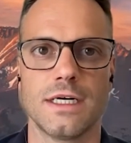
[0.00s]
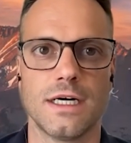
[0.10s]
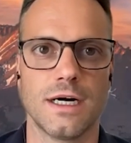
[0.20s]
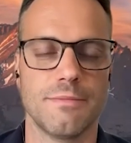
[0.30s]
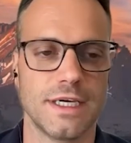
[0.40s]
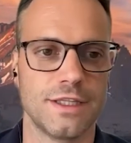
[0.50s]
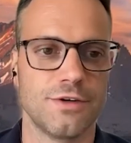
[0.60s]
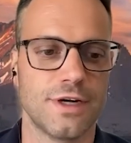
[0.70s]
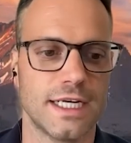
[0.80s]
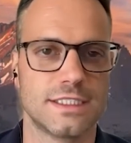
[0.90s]
um, in the
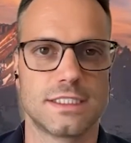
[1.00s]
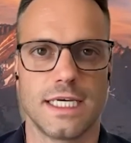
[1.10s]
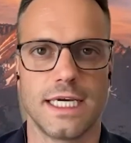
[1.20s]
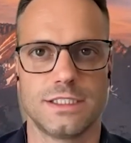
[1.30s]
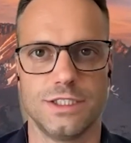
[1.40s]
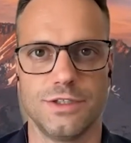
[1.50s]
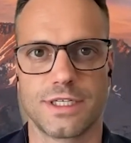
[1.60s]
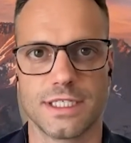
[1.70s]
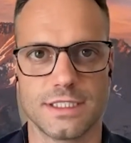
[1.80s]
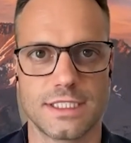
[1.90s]
United States, and you
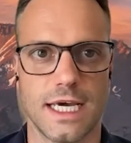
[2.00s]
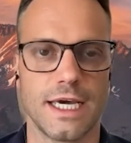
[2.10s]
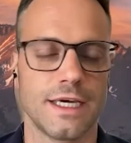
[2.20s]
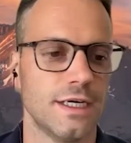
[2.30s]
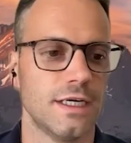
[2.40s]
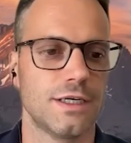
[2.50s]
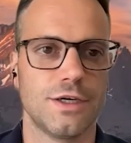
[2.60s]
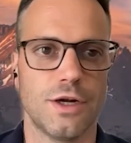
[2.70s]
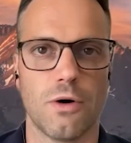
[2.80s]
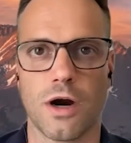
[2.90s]
can say, you
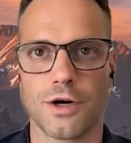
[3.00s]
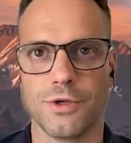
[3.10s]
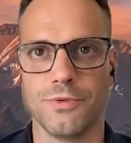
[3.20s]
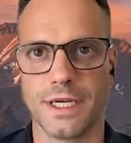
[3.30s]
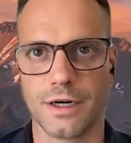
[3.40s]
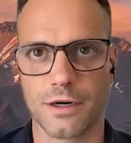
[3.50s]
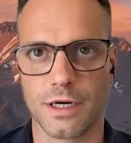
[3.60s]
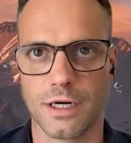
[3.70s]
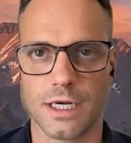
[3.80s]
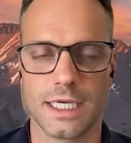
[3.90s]
know, are you near
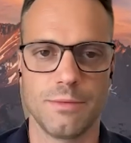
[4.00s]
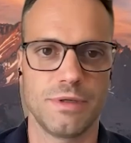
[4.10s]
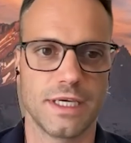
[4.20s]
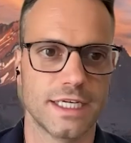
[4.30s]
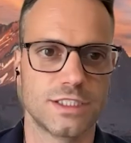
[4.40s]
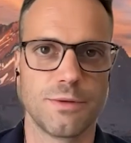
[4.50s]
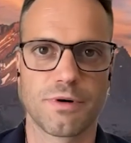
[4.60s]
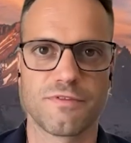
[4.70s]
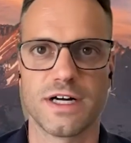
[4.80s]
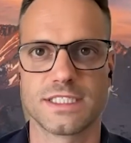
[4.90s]
a E P A
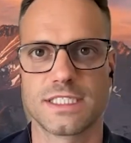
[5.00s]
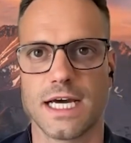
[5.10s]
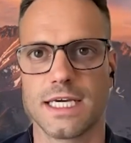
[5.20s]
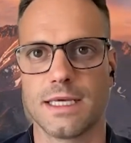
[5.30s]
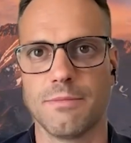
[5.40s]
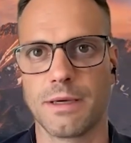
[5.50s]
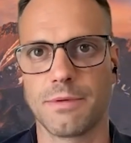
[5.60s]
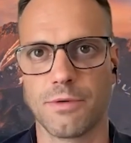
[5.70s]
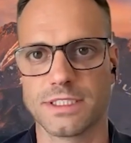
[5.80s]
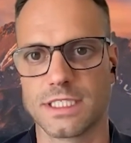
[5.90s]
Superfund site that maybe
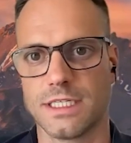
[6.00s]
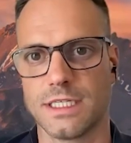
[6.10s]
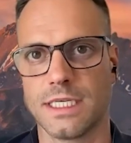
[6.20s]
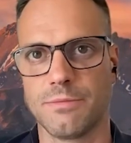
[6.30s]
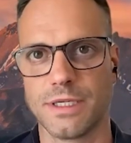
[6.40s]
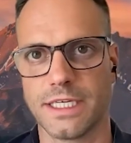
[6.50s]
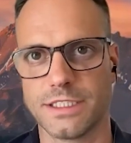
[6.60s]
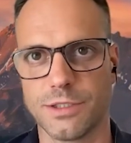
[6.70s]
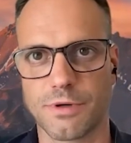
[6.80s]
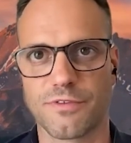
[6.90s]
wasn't an E P A
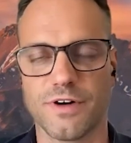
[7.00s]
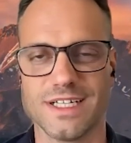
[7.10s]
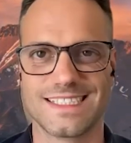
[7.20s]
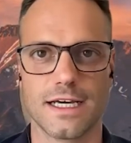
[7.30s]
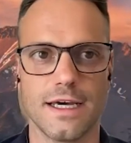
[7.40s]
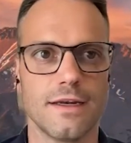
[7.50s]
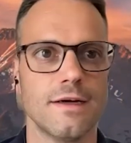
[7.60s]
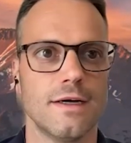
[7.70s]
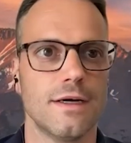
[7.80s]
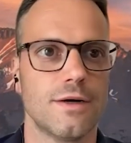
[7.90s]
Superfund site
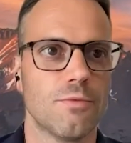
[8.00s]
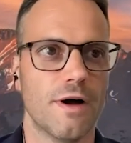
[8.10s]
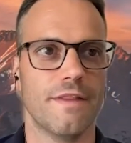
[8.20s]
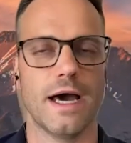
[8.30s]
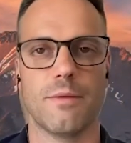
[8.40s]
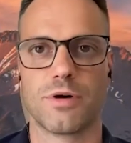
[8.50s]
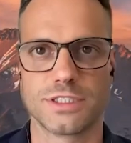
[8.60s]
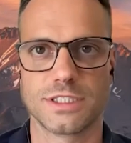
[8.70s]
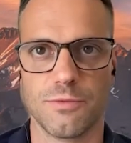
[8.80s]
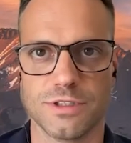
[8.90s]
when that
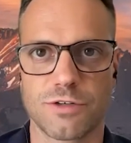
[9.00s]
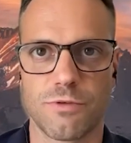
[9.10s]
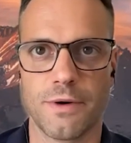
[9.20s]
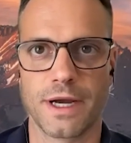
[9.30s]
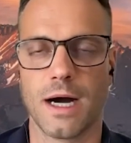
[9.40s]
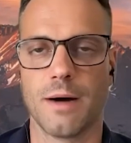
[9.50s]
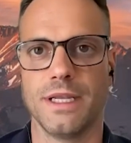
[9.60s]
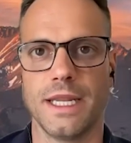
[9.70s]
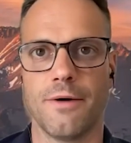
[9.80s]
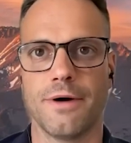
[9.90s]
person was growing up and
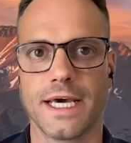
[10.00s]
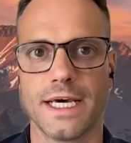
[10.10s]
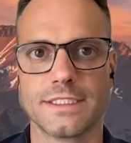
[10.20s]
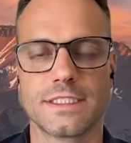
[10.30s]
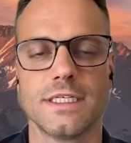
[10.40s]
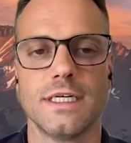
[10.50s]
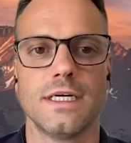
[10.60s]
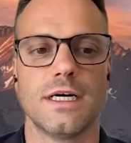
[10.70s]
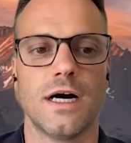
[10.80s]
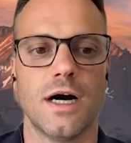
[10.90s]
now it is,
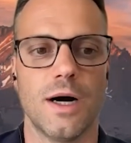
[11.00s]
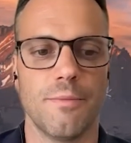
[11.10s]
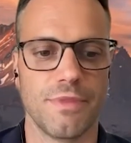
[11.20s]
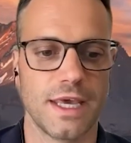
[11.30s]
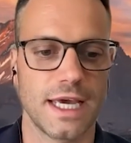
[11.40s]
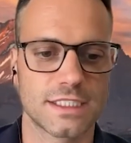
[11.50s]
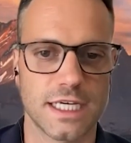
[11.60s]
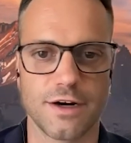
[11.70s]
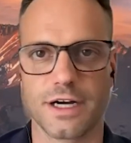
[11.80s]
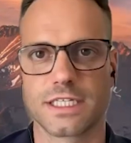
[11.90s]
um, et
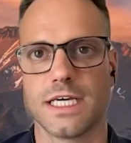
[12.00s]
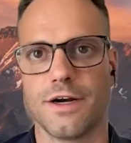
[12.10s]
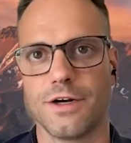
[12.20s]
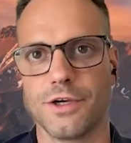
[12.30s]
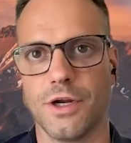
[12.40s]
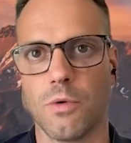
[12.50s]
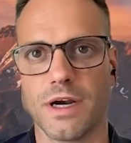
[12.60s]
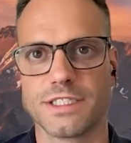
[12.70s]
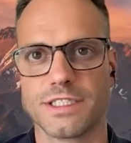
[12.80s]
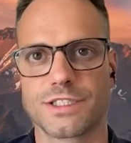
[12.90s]
cetera, et cetera. You know,
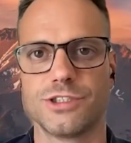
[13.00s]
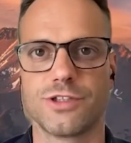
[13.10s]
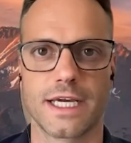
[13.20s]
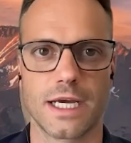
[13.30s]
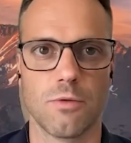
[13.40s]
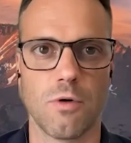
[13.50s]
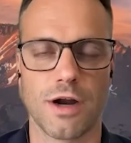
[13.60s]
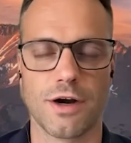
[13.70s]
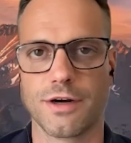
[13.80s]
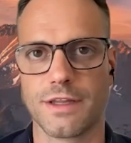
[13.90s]
what is their drinking
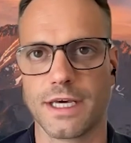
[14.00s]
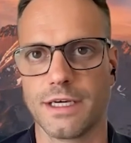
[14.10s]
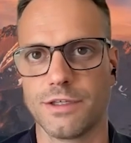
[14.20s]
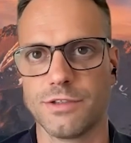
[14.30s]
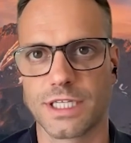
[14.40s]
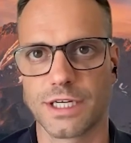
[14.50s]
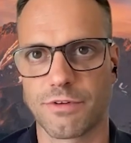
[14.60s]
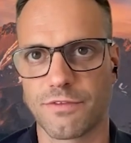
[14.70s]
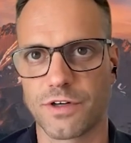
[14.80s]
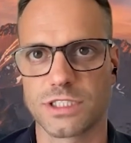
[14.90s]
water? Are they using a
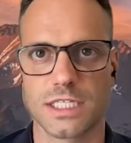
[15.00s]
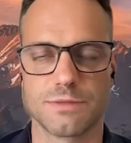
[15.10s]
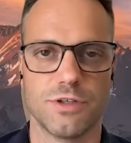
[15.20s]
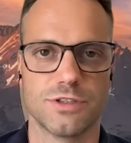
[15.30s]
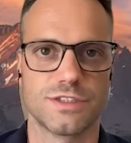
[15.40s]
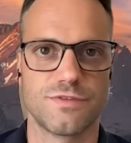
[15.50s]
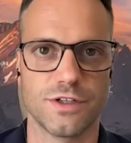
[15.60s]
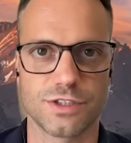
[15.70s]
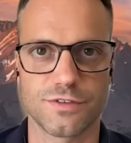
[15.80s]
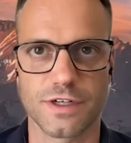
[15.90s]
reverse osmosis
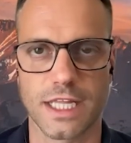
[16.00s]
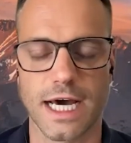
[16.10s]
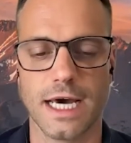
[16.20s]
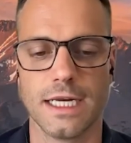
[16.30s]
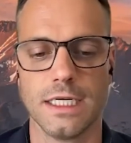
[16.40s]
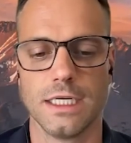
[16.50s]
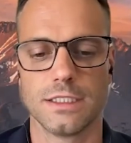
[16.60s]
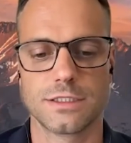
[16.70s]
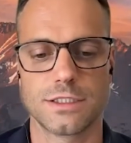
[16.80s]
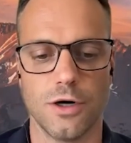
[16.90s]
filter for that?
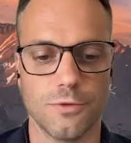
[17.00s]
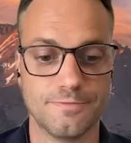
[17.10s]
So,